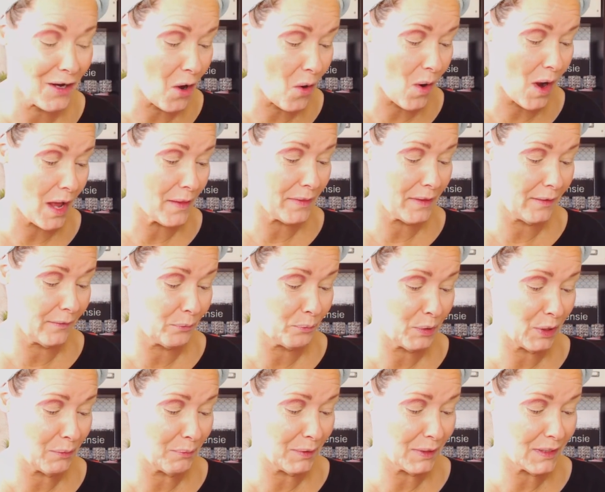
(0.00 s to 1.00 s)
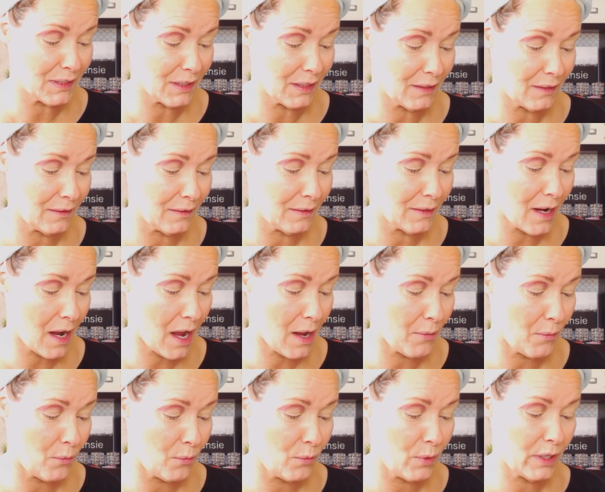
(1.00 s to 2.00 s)
to go on this pigmented.
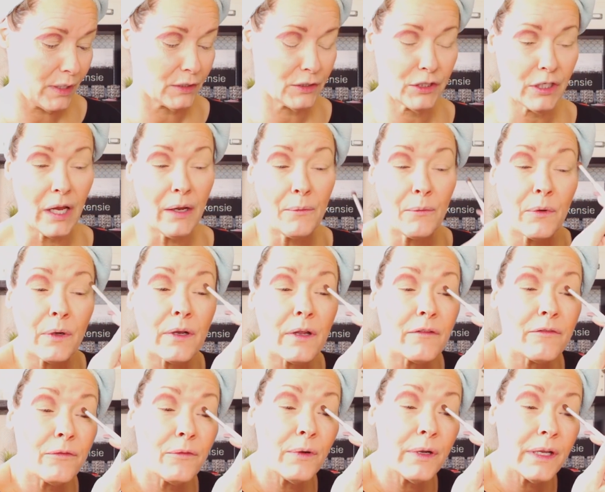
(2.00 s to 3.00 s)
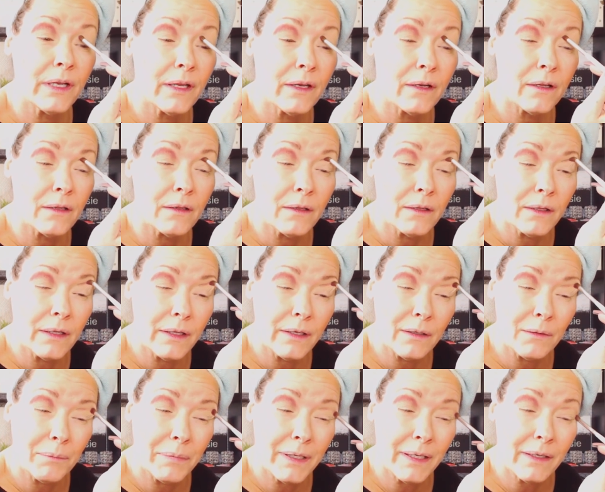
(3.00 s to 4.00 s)
I wish I would have went in a
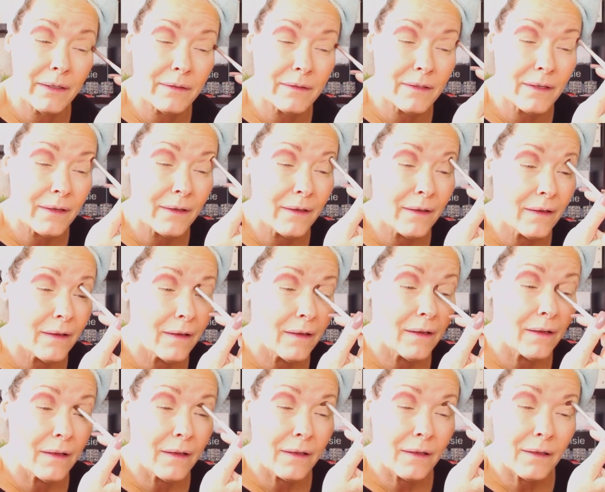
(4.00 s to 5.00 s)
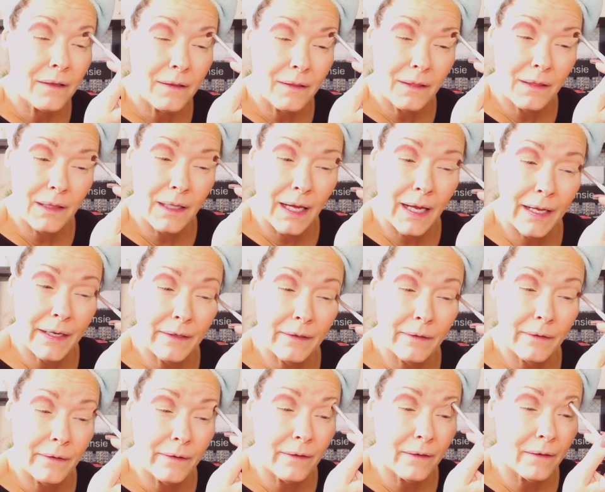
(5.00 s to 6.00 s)
little bit
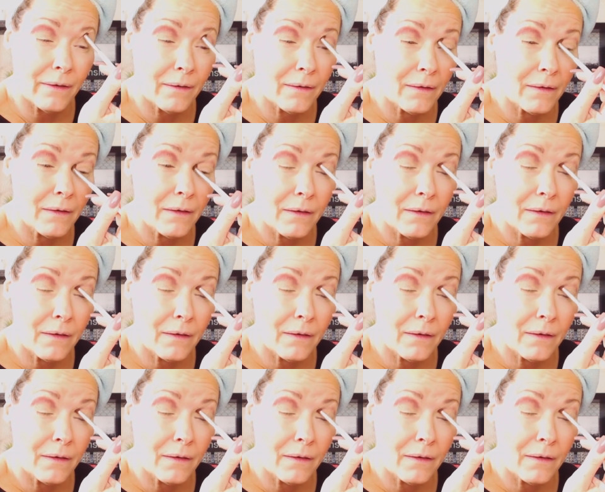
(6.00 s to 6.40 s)
lighter,